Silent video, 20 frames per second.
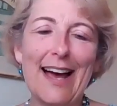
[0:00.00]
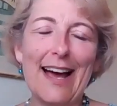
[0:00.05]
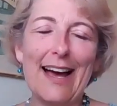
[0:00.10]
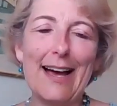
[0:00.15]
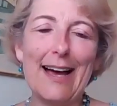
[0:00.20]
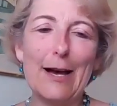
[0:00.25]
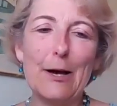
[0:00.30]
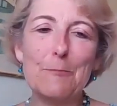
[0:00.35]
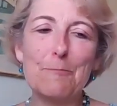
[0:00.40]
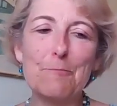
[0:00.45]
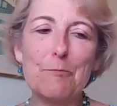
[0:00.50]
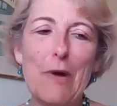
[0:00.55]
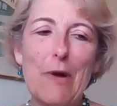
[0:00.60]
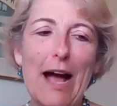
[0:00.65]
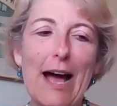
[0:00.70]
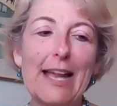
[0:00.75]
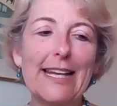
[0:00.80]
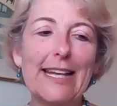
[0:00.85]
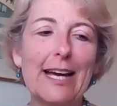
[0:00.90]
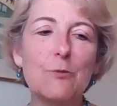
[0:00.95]

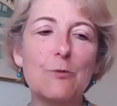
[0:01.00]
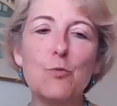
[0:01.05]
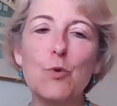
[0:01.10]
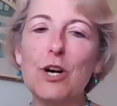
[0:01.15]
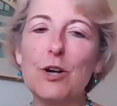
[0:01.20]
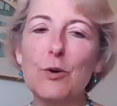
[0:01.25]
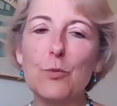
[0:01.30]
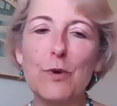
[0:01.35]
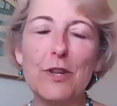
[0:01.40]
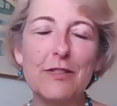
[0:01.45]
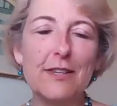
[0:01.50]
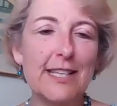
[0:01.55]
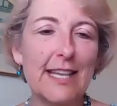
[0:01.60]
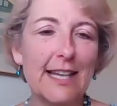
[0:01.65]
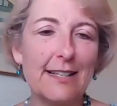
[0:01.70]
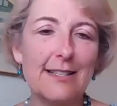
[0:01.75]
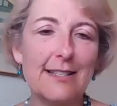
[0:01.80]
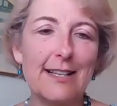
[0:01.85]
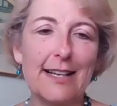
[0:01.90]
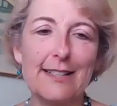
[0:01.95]
and work with the
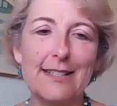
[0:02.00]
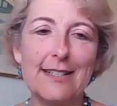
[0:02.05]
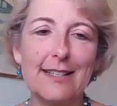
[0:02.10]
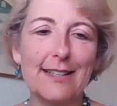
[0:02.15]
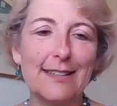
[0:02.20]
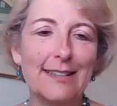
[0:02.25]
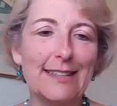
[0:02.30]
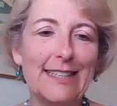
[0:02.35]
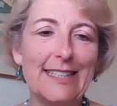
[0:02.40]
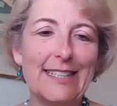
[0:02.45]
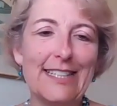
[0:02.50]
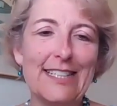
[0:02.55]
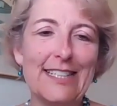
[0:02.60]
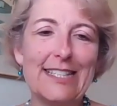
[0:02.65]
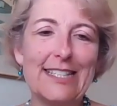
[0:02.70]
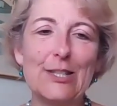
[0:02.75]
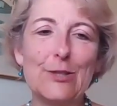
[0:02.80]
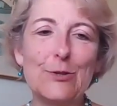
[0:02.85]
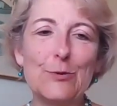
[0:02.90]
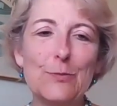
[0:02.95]
tech sector
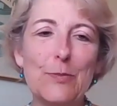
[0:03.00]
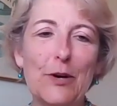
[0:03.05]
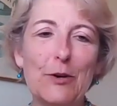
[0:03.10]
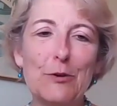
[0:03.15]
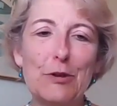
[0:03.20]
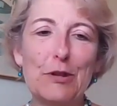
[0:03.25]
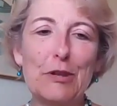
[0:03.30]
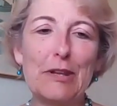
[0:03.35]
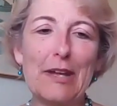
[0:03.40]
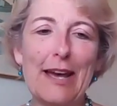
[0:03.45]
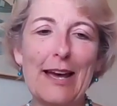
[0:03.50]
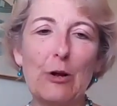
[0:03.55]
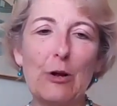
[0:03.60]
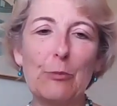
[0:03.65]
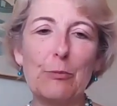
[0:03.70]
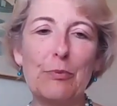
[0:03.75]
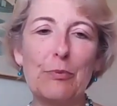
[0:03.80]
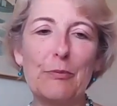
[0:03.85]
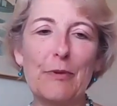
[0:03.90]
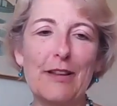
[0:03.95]
to both
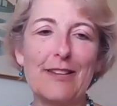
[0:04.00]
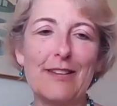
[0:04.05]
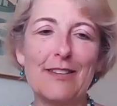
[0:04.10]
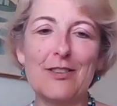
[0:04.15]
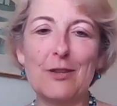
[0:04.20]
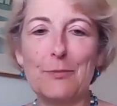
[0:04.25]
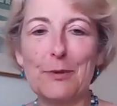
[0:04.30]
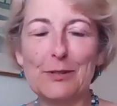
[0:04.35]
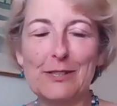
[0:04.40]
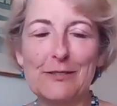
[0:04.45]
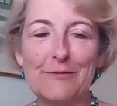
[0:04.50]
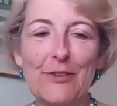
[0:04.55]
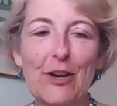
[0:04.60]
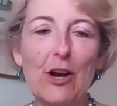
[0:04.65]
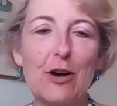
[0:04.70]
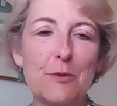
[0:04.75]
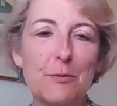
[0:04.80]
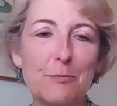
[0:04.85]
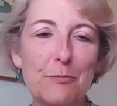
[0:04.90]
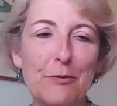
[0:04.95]
help the built
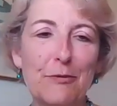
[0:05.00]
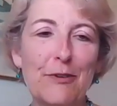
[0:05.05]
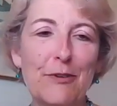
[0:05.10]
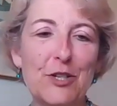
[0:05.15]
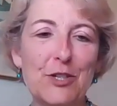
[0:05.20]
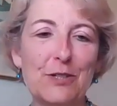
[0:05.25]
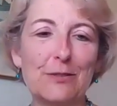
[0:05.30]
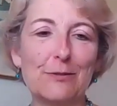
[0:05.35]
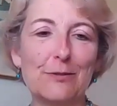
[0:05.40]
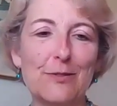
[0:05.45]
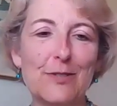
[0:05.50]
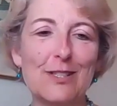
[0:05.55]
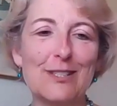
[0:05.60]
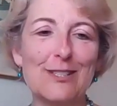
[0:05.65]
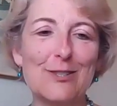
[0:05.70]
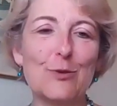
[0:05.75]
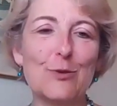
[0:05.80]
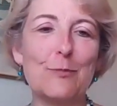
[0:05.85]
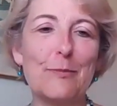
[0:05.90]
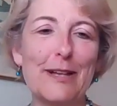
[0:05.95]
environment professionals
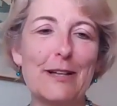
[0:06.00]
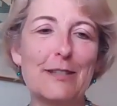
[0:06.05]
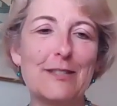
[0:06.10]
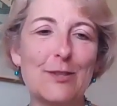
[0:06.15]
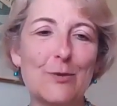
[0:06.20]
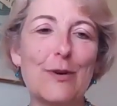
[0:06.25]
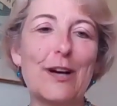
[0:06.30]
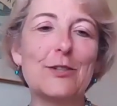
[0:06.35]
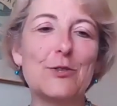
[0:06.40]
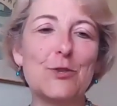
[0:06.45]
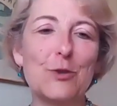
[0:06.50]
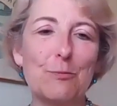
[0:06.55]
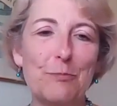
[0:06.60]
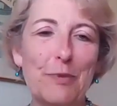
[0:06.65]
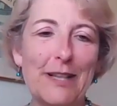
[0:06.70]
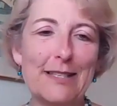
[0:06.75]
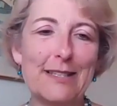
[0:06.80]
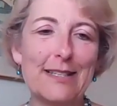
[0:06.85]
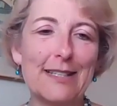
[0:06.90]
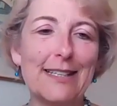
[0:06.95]
do our job
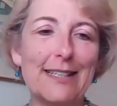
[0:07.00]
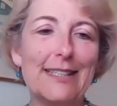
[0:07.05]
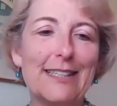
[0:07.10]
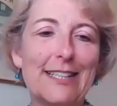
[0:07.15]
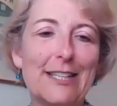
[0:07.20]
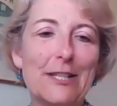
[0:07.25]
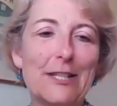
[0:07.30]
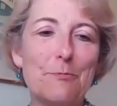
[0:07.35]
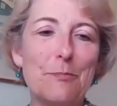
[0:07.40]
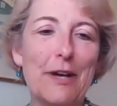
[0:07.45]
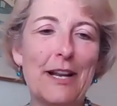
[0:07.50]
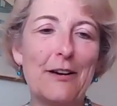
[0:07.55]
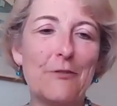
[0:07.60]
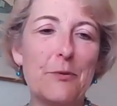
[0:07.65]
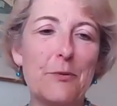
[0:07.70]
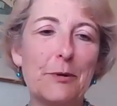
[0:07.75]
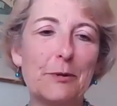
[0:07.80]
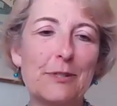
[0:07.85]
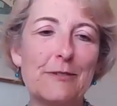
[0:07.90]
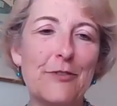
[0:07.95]
better, but have the
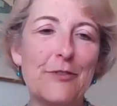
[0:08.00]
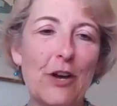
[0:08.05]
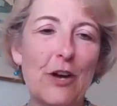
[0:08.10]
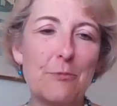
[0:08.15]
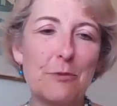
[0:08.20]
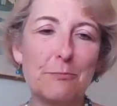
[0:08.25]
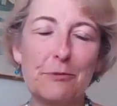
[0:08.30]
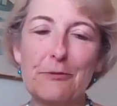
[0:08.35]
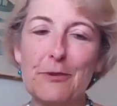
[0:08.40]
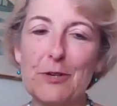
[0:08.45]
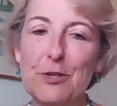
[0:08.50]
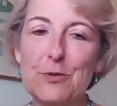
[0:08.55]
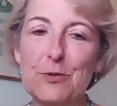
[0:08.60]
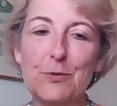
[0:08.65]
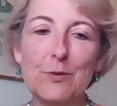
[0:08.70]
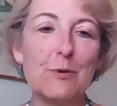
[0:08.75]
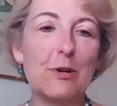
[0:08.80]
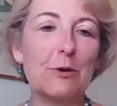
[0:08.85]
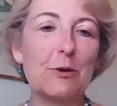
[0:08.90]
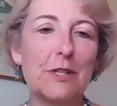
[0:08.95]
built environment
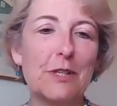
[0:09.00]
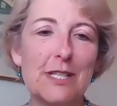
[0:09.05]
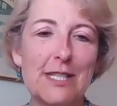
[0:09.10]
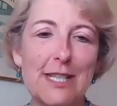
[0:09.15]
professionals work with the